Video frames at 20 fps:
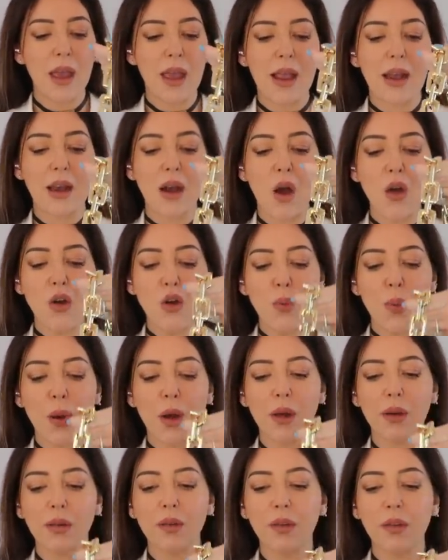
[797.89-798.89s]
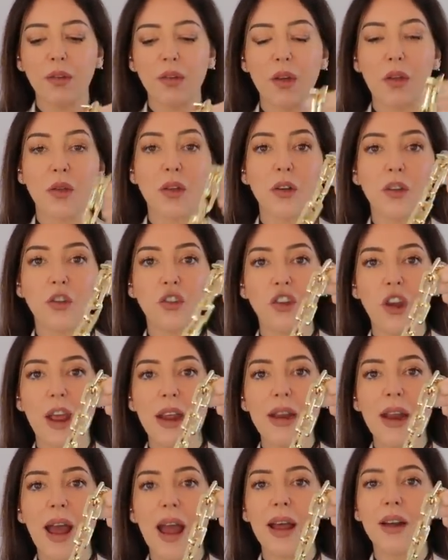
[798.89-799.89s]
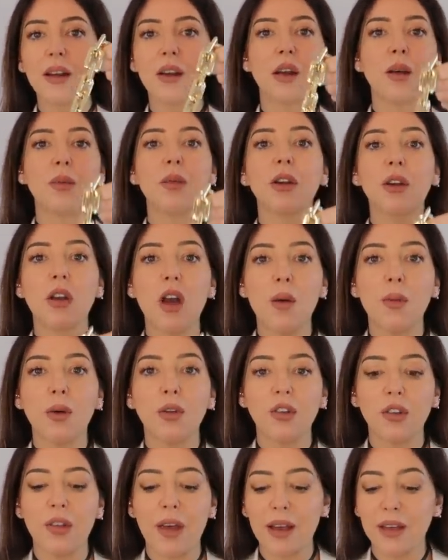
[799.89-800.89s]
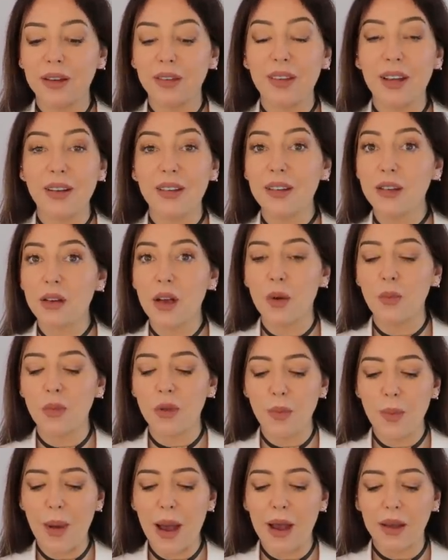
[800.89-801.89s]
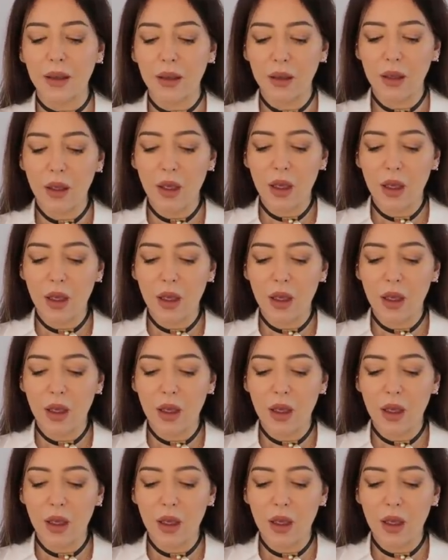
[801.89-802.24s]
It opens, the chain handle, I'm gonna come onto that because that didn't come with the bag.